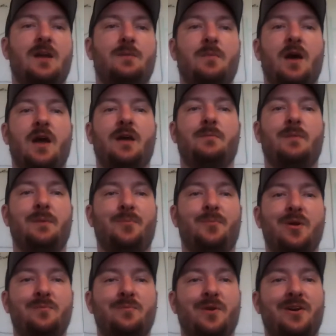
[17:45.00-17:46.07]
kind of my
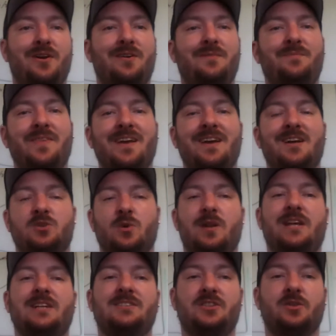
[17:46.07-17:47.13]
bread and butter. So on
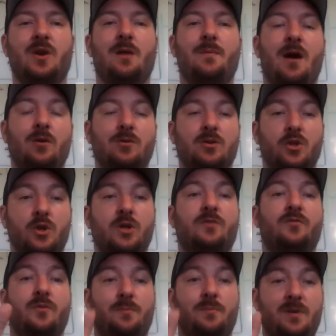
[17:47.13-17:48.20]
Instagram, I'll
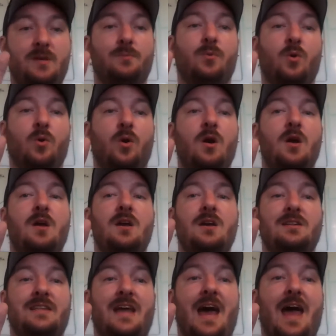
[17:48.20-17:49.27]
look for people
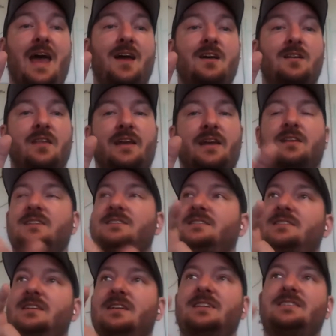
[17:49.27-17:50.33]
that, like,
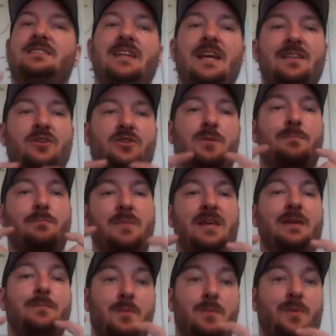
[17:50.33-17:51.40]
let's say there's a
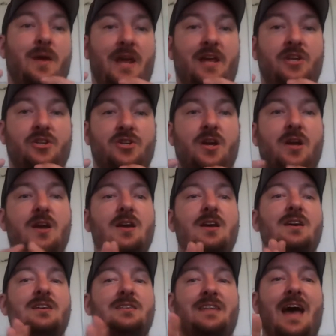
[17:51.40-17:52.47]
meme page
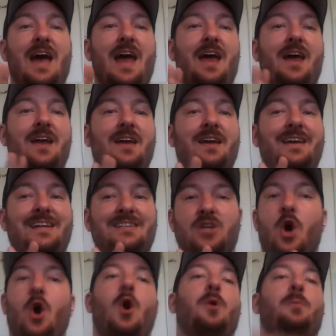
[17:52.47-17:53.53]
that is
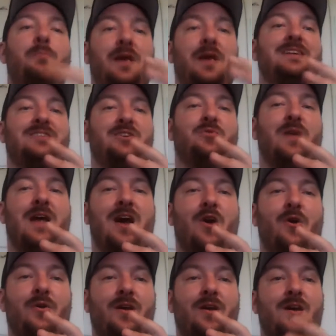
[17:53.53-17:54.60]
all based
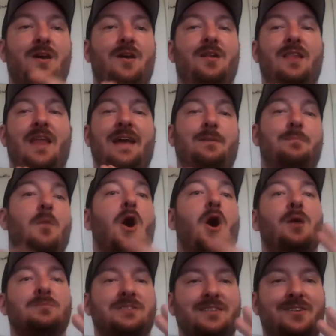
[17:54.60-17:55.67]
around like
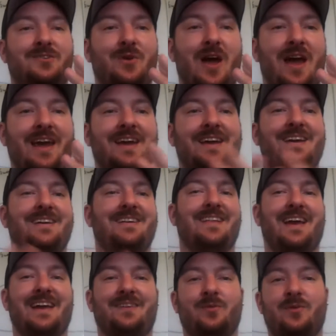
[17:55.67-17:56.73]
moms, right?
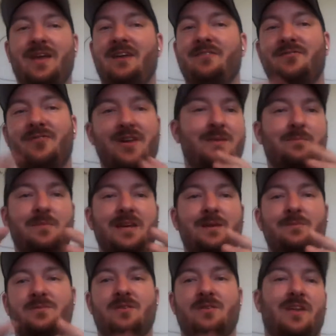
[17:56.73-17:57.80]
Like where they have funny
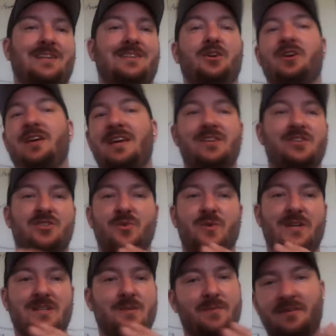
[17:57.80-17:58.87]
memes of like their kids
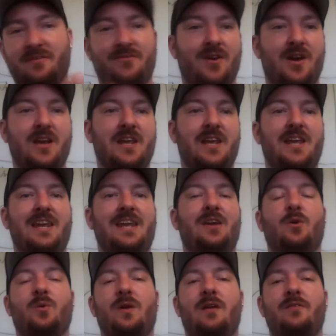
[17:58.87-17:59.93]
doing something funny
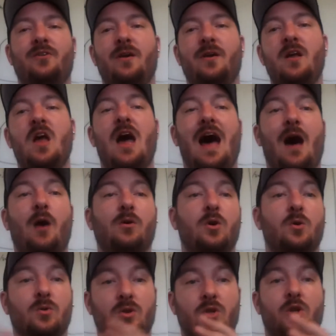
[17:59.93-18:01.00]
or whatever. I'll
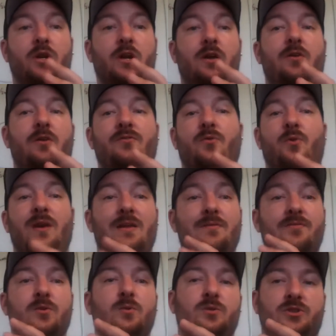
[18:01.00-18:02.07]
go look for
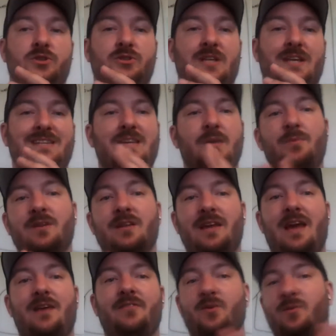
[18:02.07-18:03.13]
influencers that typically have